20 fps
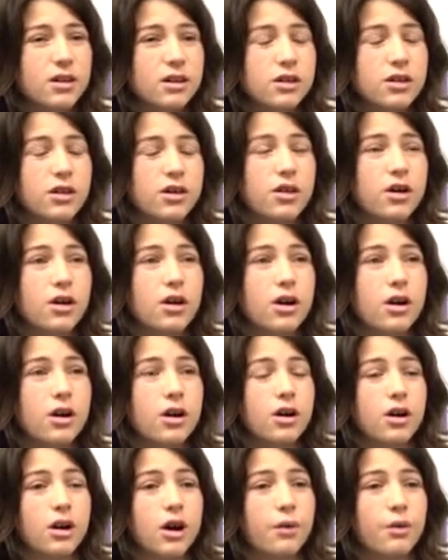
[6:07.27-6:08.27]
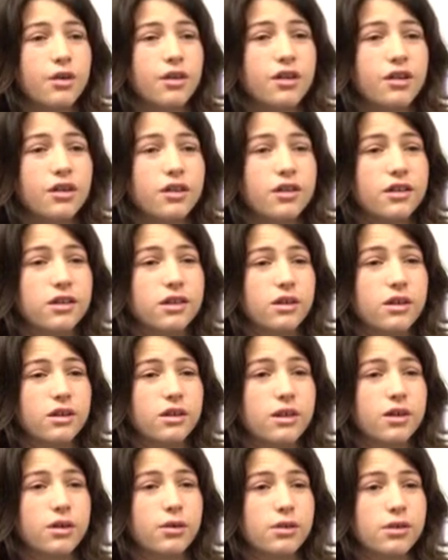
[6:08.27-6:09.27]
So
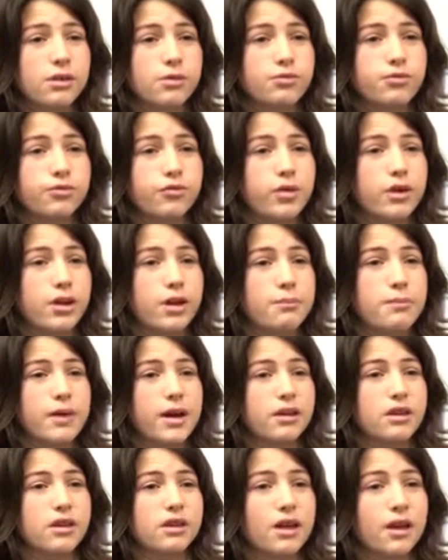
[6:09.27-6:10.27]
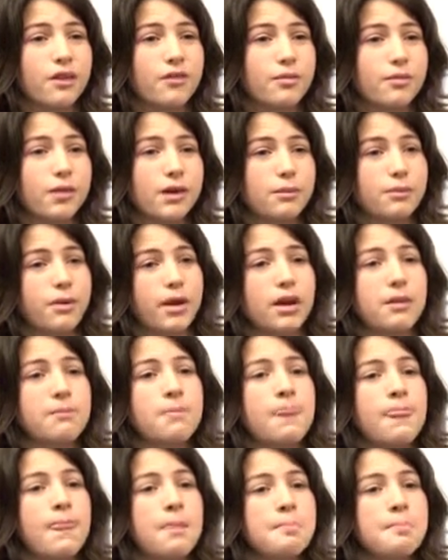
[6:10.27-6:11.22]
it was a really bad state for me to be in.